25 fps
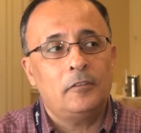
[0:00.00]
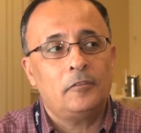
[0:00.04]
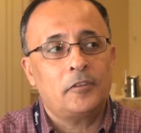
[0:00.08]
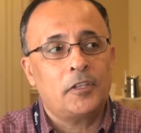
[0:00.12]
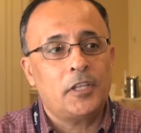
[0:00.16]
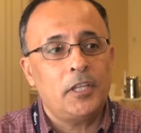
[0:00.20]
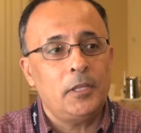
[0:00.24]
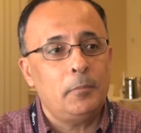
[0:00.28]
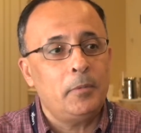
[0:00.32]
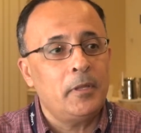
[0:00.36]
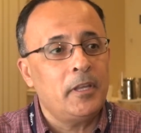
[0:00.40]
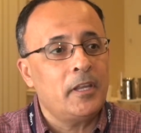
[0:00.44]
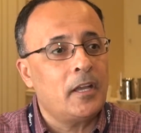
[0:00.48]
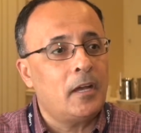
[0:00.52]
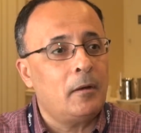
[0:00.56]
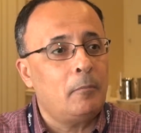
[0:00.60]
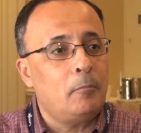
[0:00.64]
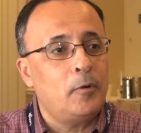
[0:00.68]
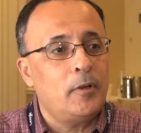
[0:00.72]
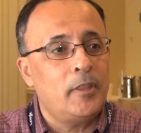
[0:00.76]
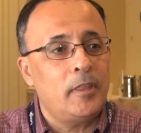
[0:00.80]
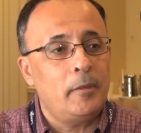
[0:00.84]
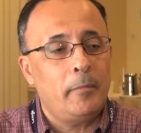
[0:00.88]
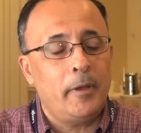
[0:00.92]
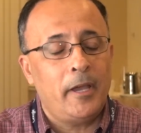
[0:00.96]
It's keeping
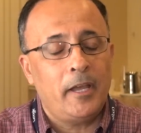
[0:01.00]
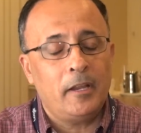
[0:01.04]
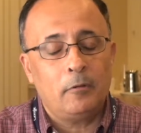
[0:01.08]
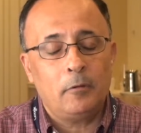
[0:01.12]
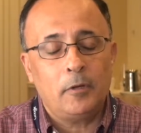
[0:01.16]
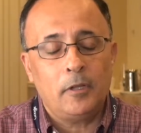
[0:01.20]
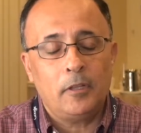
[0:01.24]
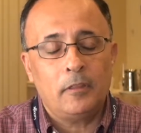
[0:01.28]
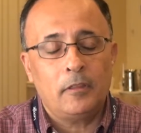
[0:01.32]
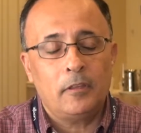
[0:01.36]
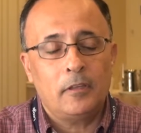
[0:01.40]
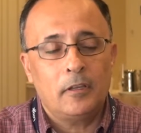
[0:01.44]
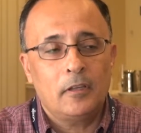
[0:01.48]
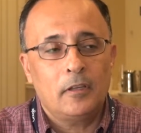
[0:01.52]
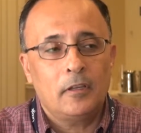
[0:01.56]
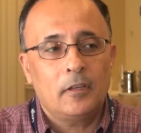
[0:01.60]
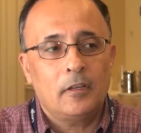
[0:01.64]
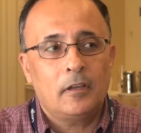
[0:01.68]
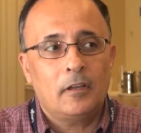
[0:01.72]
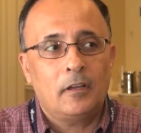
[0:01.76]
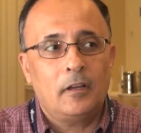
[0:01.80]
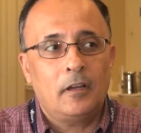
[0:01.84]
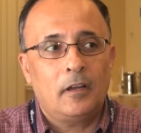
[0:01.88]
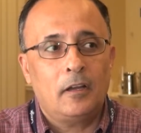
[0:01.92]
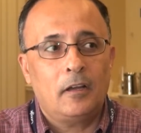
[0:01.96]
up with the bandwidth.
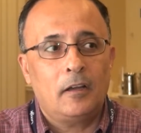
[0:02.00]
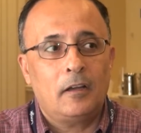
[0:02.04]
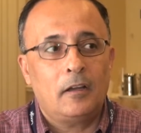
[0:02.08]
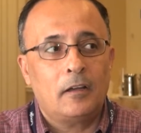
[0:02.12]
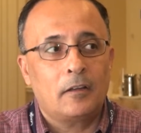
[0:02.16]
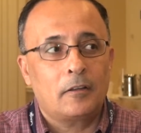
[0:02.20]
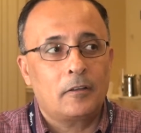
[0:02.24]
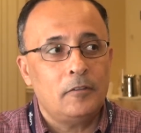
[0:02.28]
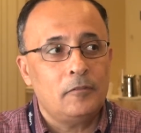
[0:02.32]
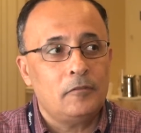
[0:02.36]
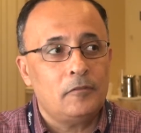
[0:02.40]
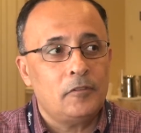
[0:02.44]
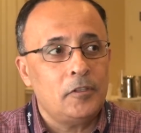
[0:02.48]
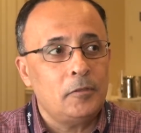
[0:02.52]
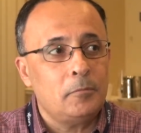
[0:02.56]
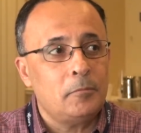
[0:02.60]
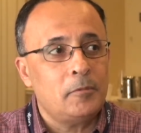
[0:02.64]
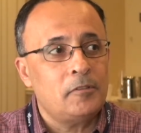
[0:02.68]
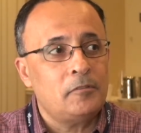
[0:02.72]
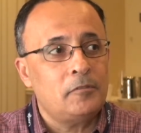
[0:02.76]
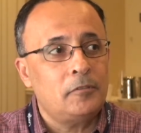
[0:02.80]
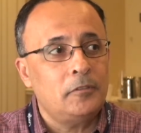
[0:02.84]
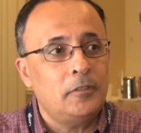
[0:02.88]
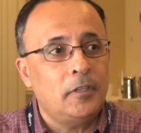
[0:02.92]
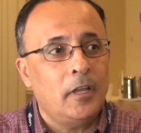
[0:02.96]
Uh,
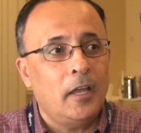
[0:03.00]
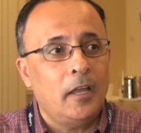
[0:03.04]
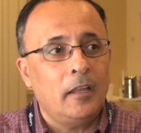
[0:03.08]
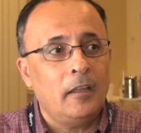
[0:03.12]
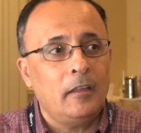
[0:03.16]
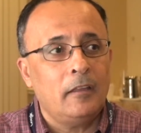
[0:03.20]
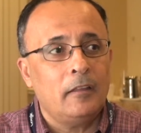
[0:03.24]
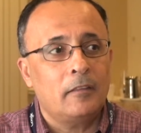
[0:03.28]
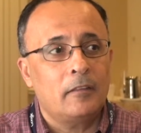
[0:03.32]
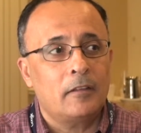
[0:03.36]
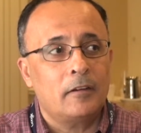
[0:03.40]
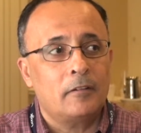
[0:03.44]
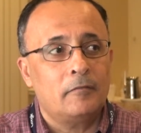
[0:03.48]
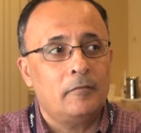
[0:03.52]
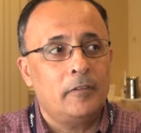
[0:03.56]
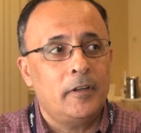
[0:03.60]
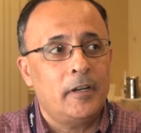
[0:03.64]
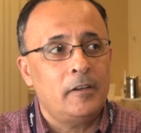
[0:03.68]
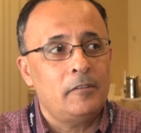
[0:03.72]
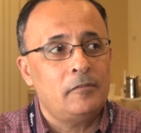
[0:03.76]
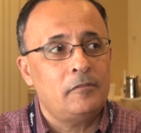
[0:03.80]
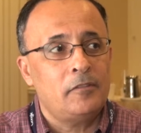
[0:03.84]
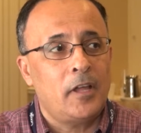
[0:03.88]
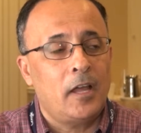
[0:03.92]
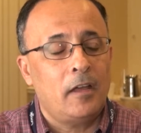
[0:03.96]
consumers today, they're
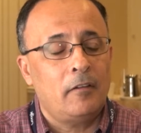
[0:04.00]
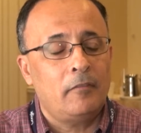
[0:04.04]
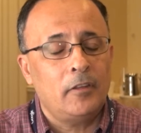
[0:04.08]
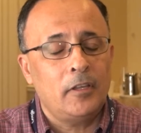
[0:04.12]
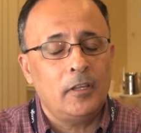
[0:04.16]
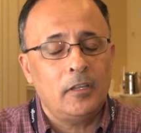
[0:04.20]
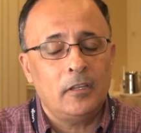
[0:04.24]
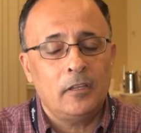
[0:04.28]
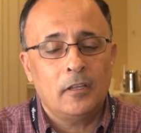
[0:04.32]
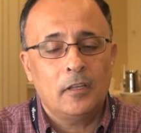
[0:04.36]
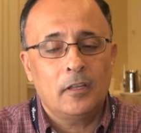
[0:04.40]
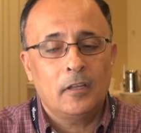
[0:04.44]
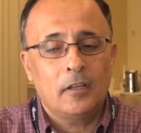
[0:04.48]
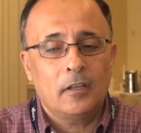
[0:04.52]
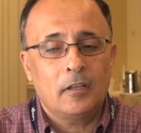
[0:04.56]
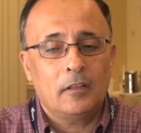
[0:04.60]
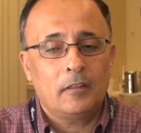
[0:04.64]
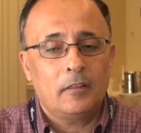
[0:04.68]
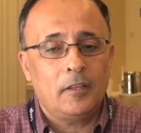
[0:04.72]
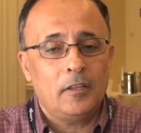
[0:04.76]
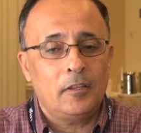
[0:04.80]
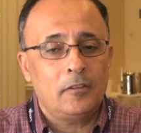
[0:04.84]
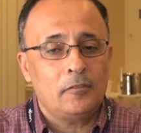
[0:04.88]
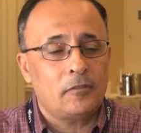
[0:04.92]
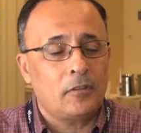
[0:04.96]
very savvy.
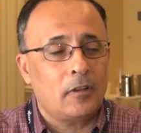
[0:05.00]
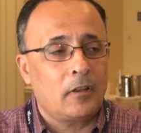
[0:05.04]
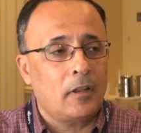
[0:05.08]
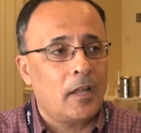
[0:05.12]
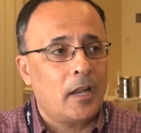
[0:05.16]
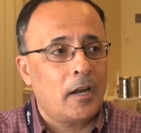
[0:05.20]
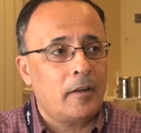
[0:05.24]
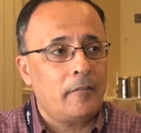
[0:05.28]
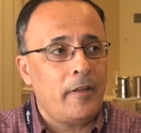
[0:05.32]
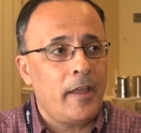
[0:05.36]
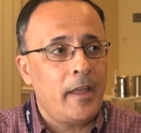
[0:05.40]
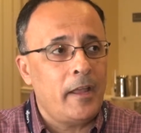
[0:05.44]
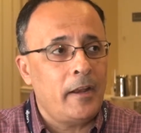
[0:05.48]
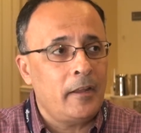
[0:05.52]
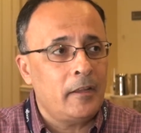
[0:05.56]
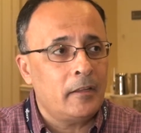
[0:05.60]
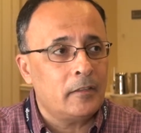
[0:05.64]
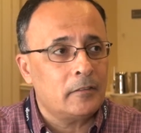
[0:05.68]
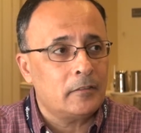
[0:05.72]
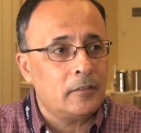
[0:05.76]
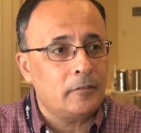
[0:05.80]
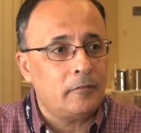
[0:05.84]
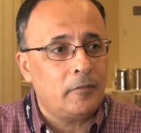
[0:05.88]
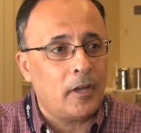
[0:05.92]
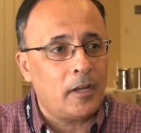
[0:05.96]
They use a lot of
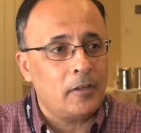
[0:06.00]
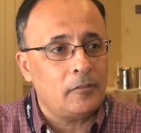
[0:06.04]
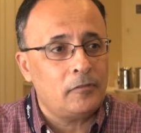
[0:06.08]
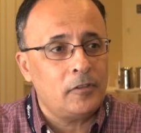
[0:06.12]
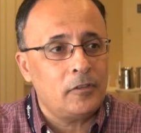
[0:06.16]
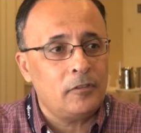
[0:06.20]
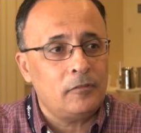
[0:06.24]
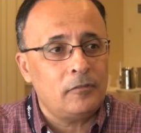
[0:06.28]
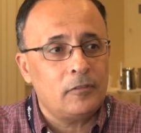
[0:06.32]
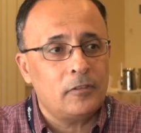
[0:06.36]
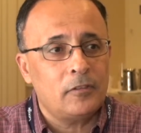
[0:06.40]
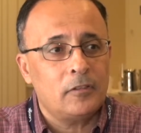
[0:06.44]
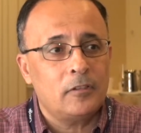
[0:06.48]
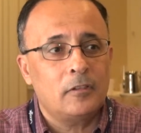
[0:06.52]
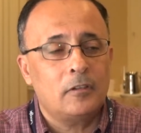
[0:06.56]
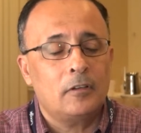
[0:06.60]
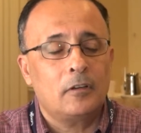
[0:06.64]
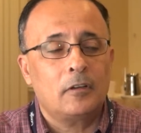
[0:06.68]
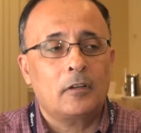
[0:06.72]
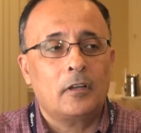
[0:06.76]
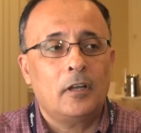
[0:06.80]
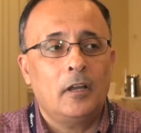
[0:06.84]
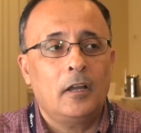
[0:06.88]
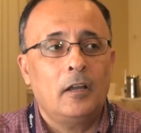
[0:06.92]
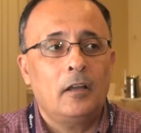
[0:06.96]
handheld devices,
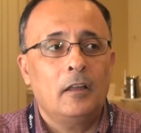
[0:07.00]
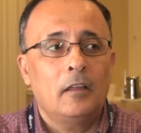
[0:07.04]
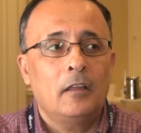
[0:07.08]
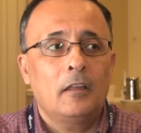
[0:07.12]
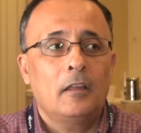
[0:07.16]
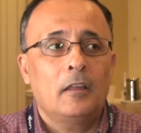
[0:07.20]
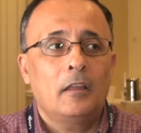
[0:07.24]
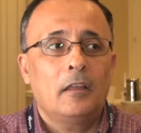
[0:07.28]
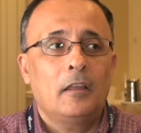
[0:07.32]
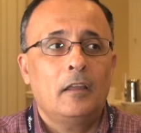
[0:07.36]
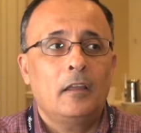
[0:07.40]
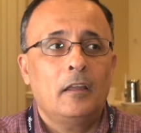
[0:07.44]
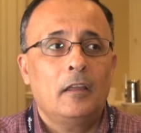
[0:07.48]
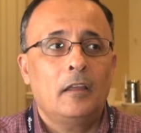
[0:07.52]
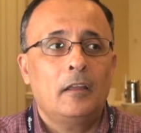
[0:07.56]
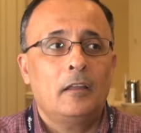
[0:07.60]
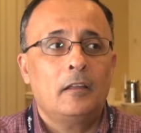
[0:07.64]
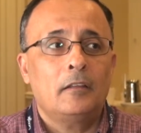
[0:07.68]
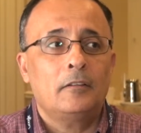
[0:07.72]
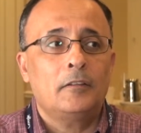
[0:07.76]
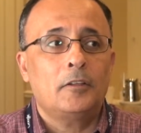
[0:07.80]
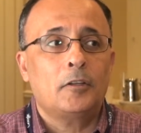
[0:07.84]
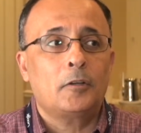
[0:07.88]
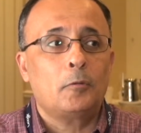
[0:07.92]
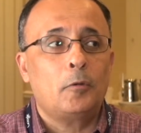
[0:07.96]
okay?
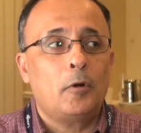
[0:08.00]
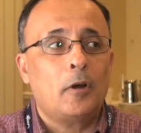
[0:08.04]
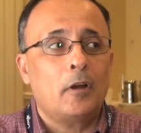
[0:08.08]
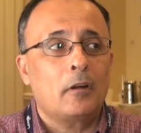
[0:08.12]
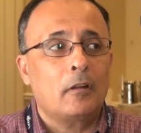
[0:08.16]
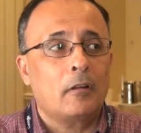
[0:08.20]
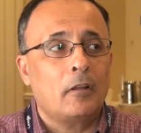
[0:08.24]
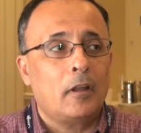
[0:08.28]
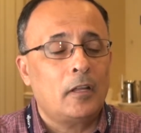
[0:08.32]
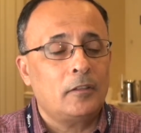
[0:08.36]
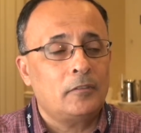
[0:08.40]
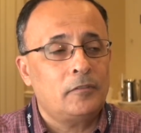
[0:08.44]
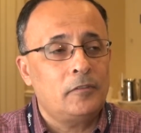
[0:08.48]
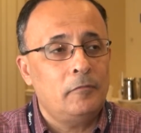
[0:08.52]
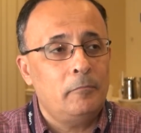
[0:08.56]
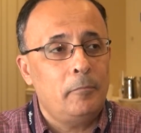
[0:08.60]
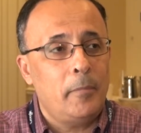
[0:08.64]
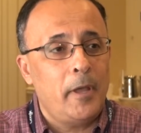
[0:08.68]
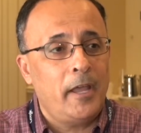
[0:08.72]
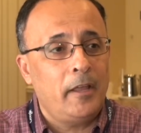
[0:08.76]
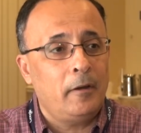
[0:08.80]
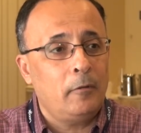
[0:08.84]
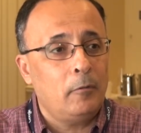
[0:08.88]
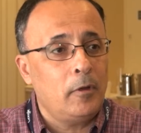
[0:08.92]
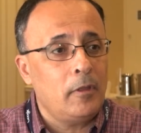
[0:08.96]
and require lots of
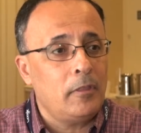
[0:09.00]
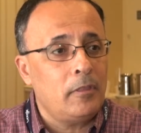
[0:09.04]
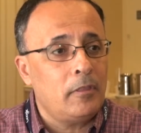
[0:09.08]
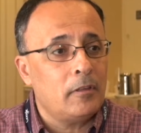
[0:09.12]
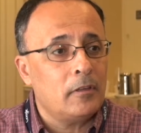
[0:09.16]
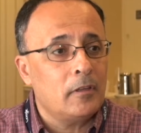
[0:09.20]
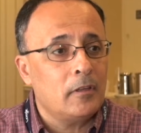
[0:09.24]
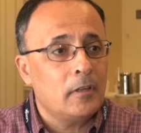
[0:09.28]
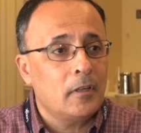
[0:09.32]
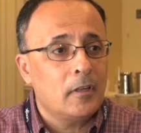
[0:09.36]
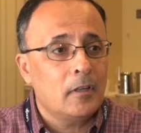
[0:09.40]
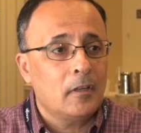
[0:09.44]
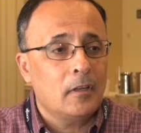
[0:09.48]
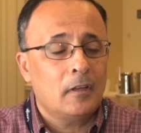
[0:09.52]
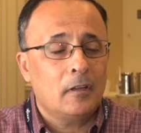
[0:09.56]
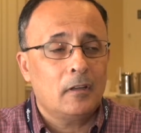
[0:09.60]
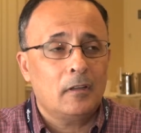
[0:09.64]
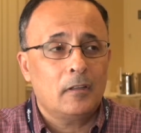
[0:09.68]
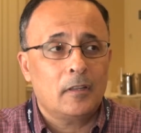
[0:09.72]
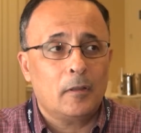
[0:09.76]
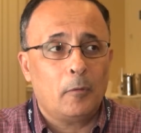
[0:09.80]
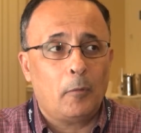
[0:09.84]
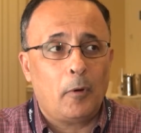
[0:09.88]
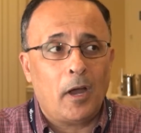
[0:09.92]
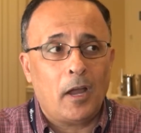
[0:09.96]
bandwidth.
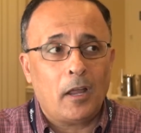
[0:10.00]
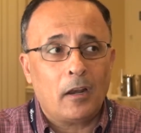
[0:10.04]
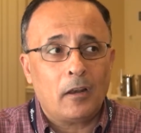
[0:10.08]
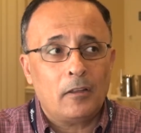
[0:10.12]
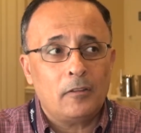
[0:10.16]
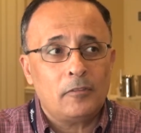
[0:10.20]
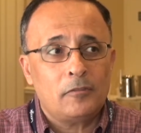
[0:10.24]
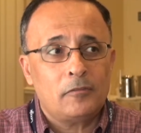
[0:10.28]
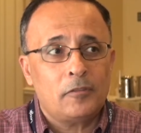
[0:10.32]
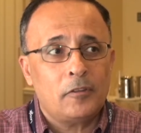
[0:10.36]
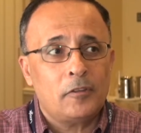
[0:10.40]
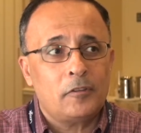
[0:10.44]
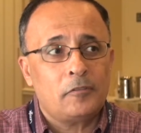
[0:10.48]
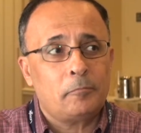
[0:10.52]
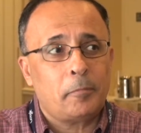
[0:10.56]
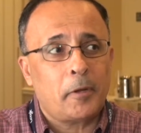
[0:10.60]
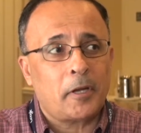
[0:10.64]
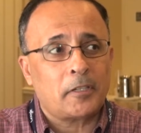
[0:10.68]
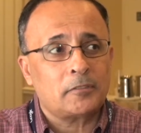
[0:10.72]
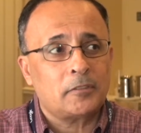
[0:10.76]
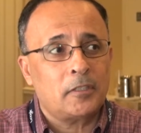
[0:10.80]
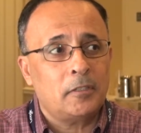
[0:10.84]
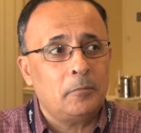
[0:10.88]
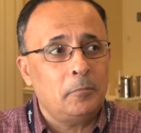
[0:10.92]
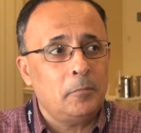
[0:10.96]
The wireless
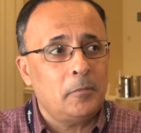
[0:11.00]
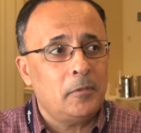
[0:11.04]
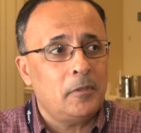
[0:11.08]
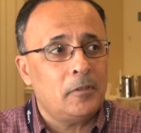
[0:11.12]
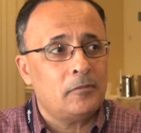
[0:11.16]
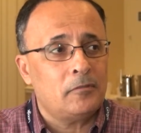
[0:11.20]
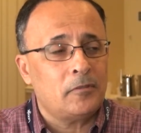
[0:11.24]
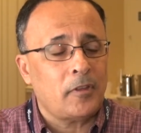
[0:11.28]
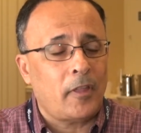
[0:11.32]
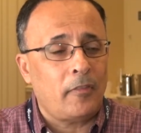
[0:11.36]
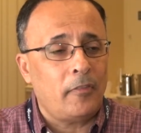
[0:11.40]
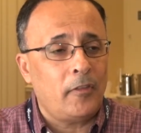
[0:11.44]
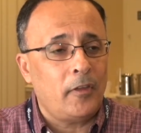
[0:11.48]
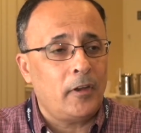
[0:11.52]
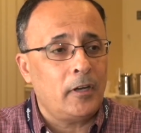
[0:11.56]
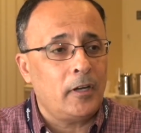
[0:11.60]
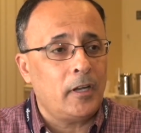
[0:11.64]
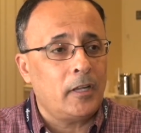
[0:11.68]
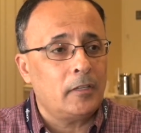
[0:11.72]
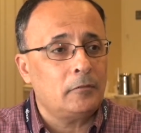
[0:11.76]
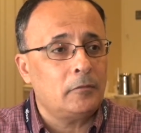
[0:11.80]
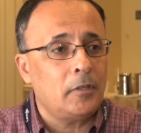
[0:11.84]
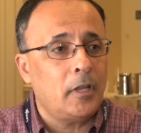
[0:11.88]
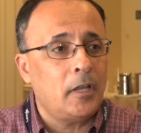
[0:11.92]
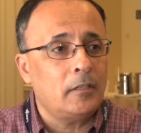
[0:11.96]
spectrum is not there
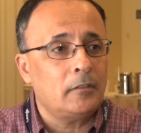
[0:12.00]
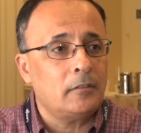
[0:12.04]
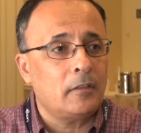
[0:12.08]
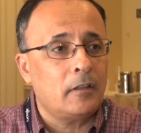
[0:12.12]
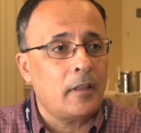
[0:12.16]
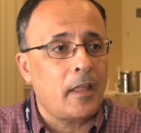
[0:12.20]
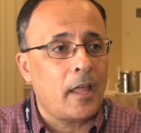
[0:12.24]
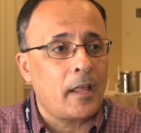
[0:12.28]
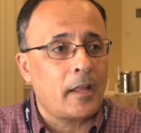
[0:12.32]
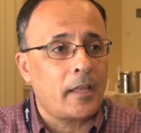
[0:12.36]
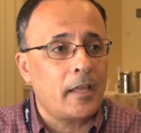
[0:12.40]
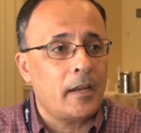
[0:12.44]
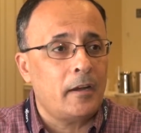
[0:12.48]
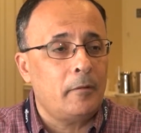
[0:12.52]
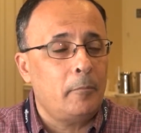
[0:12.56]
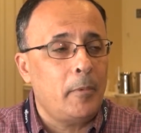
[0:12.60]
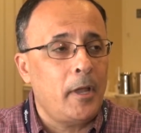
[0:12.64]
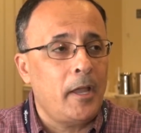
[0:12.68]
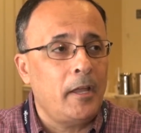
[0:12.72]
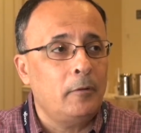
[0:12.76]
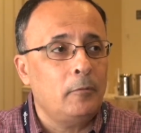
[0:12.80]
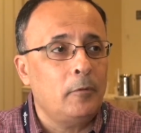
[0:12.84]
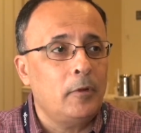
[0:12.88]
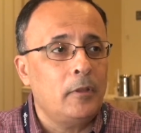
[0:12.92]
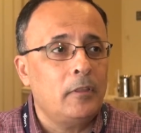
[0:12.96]
yet to handle that kind of
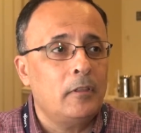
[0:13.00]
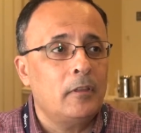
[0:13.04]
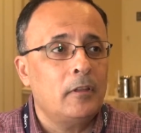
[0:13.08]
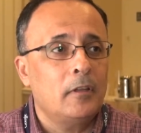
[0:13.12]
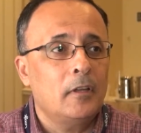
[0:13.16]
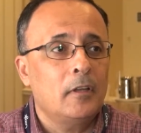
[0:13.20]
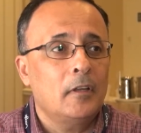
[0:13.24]
bandwidth.